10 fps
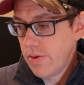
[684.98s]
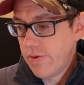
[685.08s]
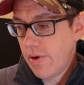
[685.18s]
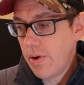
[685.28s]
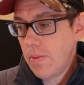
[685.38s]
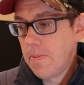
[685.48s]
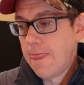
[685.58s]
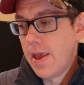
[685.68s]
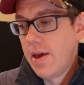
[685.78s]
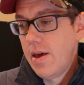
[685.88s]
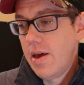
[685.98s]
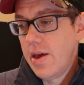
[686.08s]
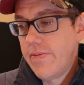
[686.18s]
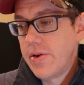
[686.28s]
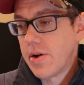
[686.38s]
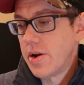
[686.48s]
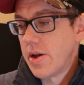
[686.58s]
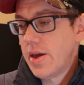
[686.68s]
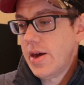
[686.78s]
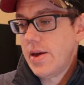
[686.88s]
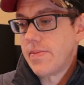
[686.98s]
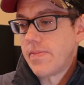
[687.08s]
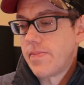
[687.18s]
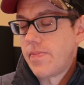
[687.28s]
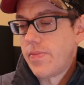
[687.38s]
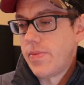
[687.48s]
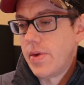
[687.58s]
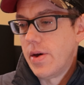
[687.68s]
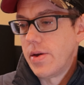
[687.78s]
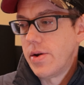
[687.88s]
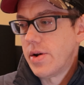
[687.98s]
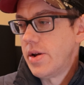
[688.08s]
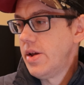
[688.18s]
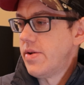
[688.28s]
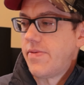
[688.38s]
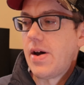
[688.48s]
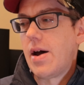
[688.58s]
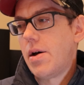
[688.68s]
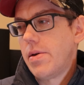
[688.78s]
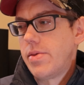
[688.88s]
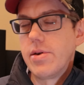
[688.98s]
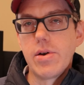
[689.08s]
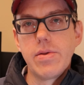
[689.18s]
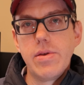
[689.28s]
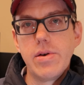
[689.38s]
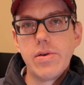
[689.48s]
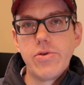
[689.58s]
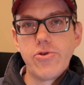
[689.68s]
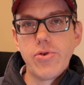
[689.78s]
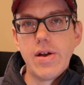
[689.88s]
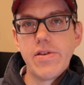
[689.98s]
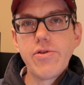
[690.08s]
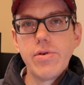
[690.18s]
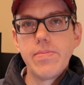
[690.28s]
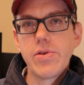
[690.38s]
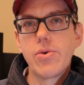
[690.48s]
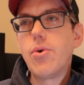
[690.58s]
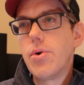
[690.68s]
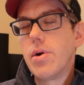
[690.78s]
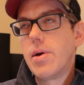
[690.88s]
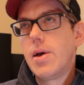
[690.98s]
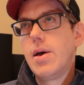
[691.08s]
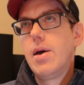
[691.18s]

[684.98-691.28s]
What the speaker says: So if you're going to get, you're going to need to file the transcript to court.